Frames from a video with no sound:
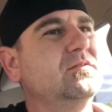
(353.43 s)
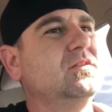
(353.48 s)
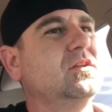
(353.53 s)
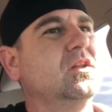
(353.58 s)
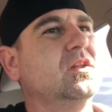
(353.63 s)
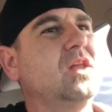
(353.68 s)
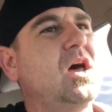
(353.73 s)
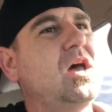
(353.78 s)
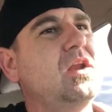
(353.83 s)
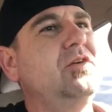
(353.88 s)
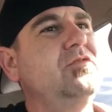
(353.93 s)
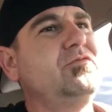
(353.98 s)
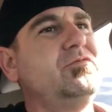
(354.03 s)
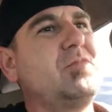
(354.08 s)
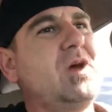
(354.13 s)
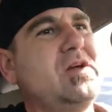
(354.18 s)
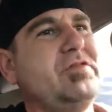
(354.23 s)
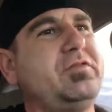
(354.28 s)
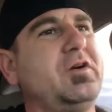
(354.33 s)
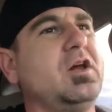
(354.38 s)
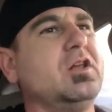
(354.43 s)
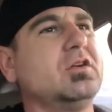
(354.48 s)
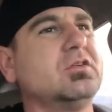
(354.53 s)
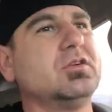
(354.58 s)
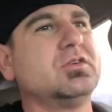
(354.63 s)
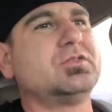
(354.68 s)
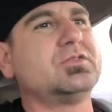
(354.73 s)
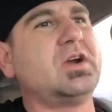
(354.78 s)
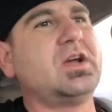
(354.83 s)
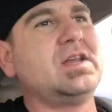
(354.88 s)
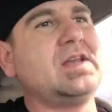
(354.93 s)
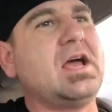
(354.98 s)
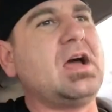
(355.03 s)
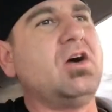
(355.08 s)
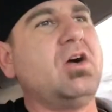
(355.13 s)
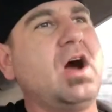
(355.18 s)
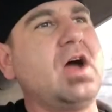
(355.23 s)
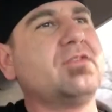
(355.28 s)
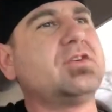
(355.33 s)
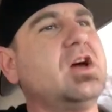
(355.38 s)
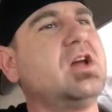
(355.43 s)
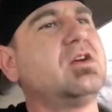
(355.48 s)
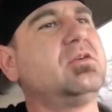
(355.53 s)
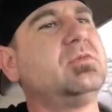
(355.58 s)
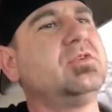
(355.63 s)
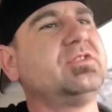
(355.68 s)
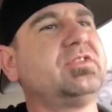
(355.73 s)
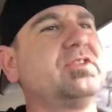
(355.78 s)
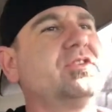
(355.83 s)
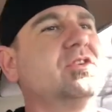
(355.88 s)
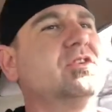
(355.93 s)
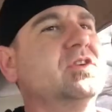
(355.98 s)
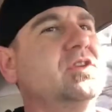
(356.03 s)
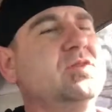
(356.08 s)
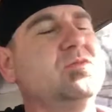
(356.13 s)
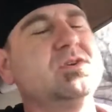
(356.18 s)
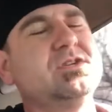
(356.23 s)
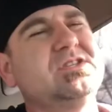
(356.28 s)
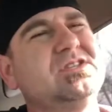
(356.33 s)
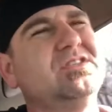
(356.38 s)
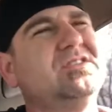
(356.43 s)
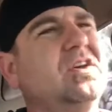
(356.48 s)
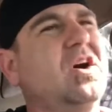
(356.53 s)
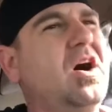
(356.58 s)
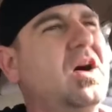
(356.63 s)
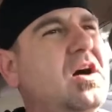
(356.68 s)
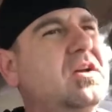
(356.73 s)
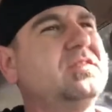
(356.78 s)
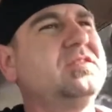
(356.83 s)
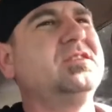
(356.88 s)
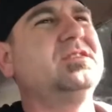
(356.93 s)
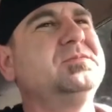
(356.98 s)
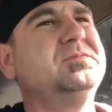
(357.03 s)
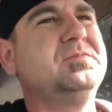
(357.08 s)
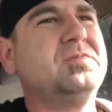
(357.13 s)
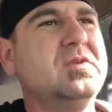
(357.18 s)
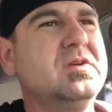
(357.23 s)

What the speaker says: a lot of my followers right now, I've got almost 30, which is awesome.